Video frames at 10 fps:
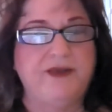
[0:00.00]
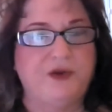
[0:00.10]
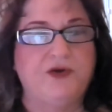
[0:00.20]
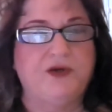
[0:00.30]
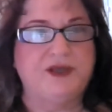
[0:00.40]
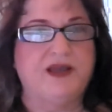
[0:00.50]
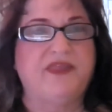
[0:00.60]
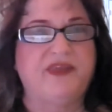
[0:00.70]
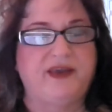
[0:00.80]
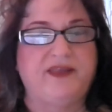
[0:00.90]
Because I
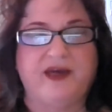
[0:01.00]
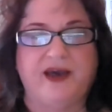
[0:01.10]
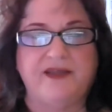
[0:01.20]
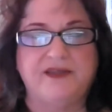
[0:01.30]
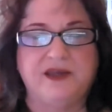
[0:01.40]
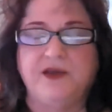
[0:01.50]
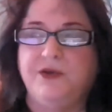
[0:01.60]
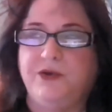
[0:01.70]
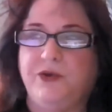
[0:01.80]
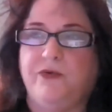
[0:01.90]
think that,
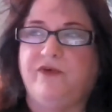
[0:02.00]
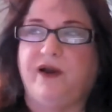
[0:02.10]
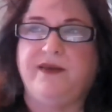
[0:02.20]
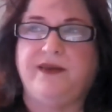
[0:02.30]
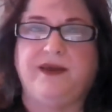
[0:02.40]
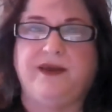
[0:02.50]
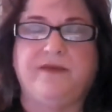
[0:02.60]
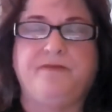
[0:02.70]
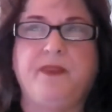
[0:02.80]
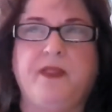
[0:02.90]
finding,